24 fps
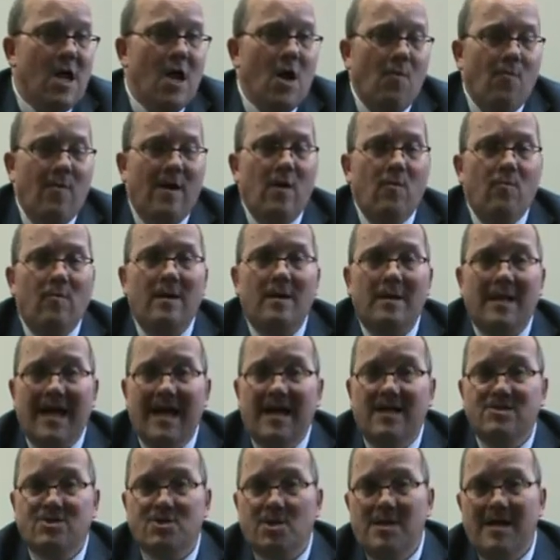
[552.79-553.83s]
We will
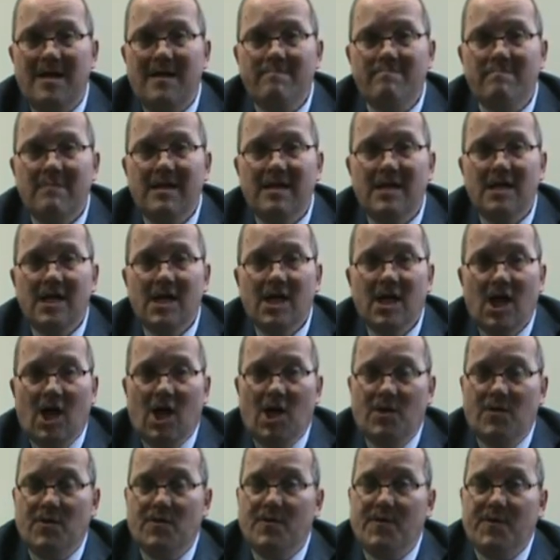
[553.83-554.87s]
answer them
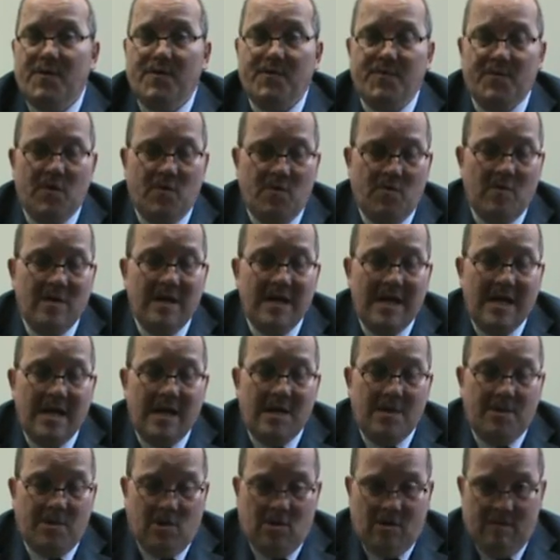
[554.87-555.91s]
either through
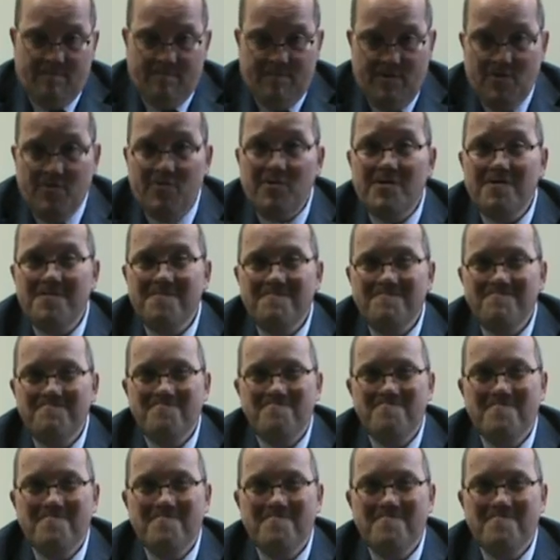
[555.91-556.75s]
the computer